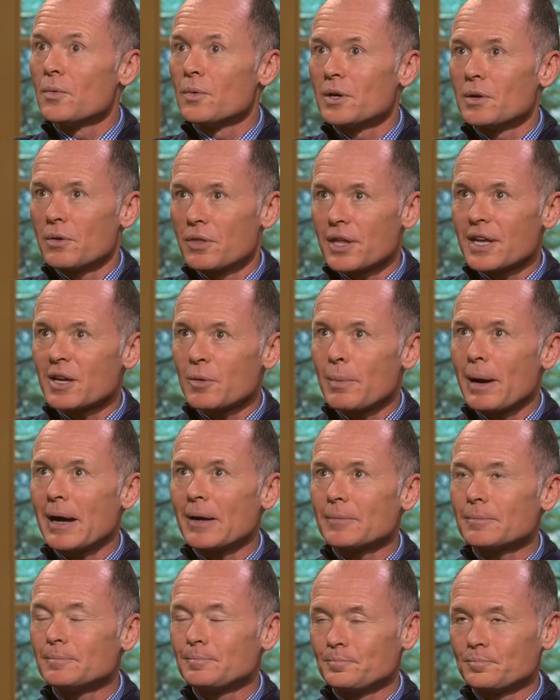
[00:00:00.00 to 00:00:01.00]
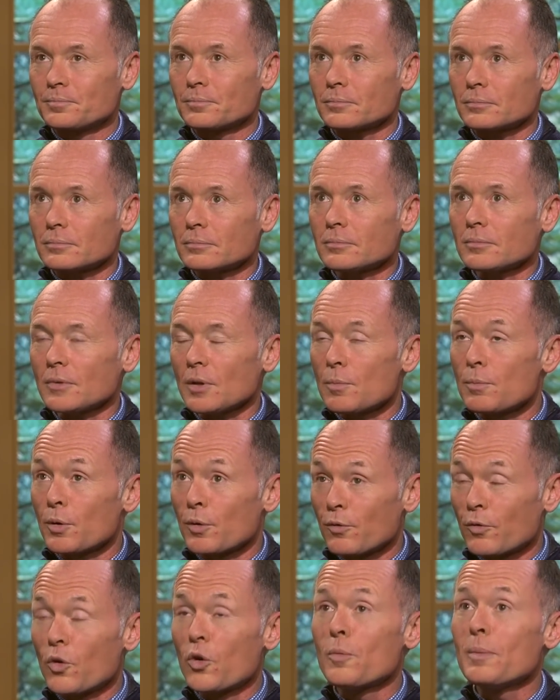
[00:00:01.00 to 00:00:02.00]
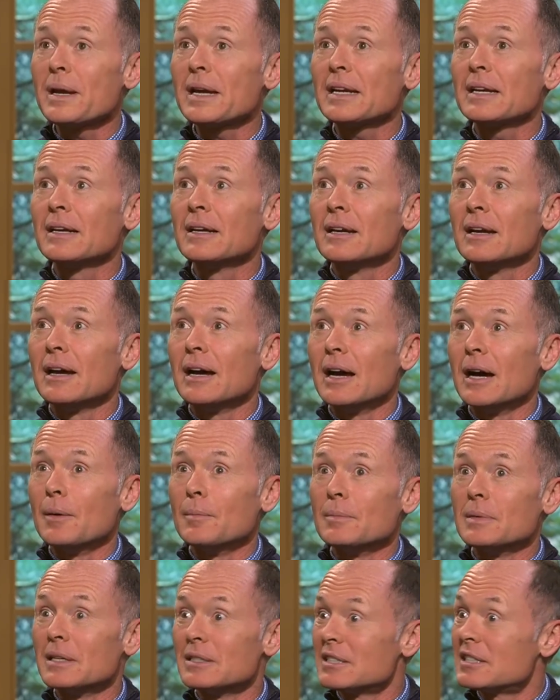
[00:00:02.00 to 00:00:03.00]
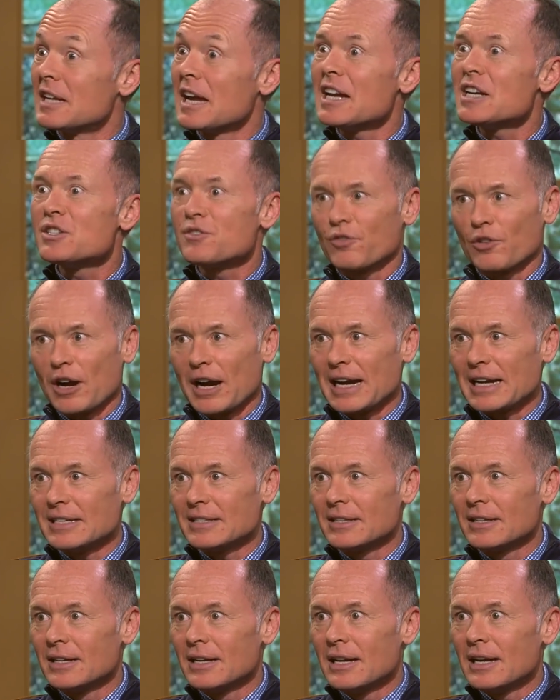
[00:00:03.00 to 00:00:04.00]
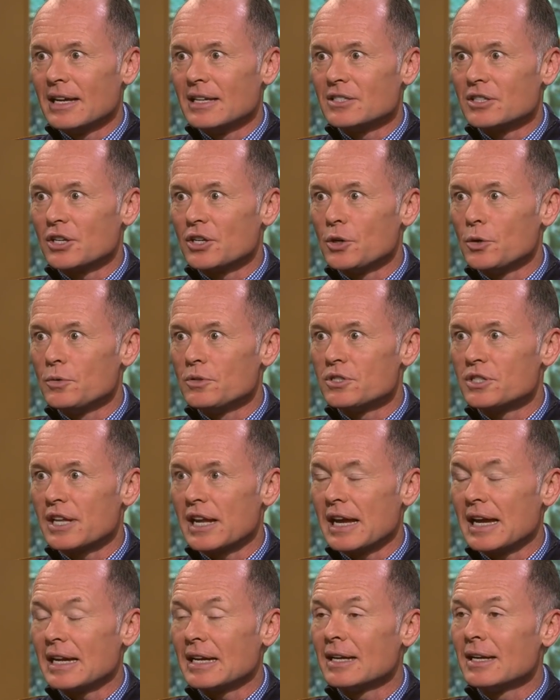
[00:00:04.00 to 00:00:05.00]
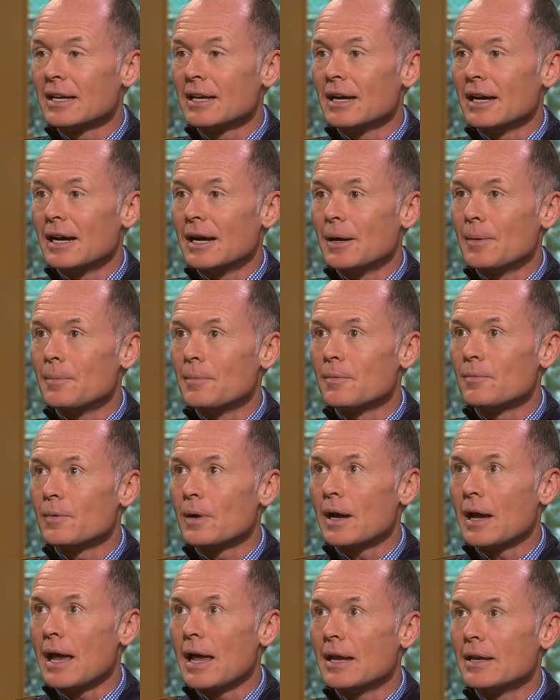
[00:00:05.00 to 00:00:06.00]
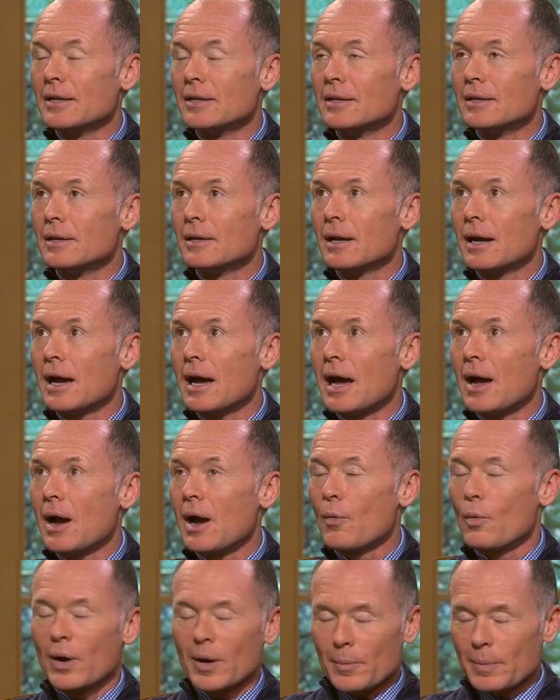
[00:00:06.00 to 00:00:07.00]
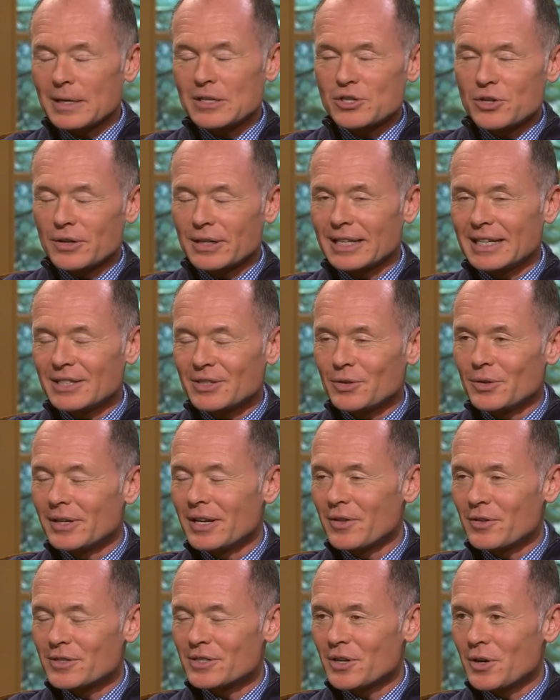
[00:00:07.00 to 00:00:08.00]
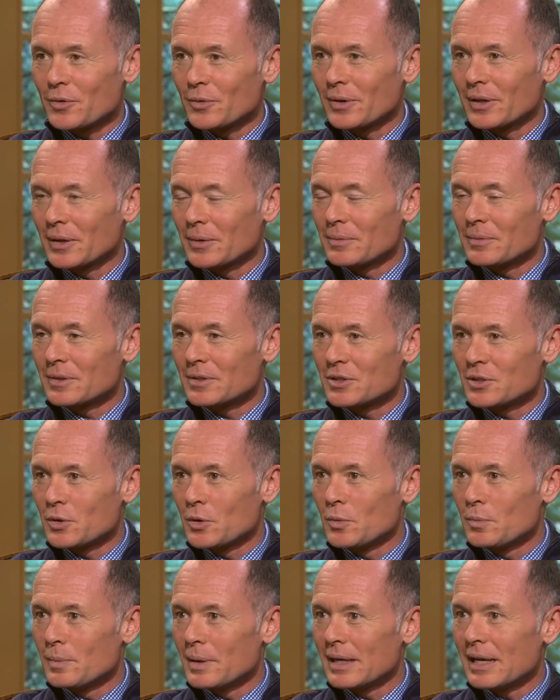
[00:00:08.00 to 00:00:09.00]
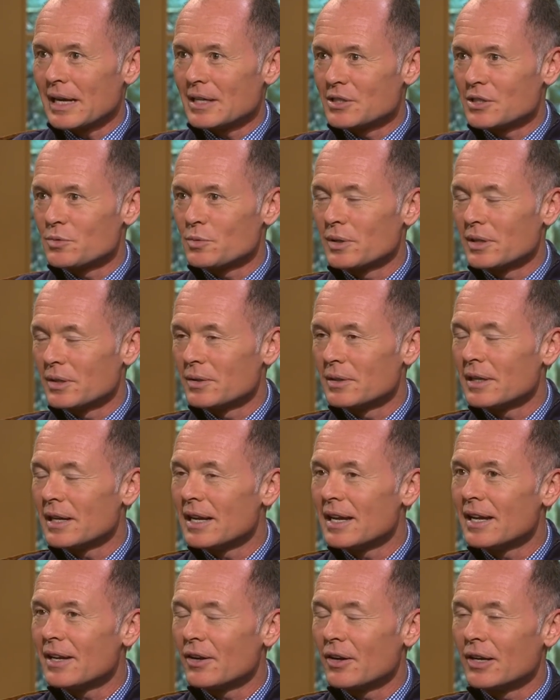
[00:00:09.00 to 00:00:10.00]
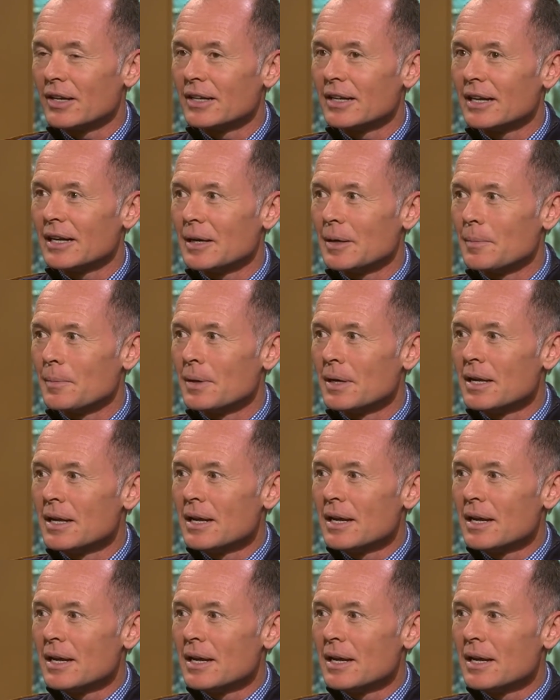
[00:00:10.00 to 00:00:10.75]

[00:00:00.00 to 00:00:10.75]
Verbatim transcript: when you think about performing, um, stage fright is a huge thing, um, and I, I want to be sure and get to another song really soon. But I just want to hit on, um,